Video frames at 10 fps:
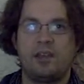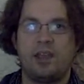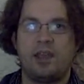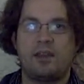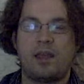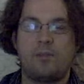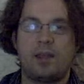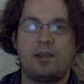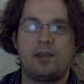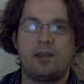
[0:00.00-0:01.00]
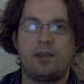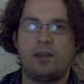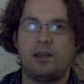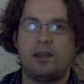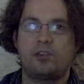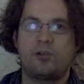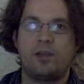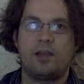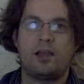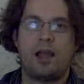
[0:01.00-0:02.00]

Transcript: And I might uh, uh,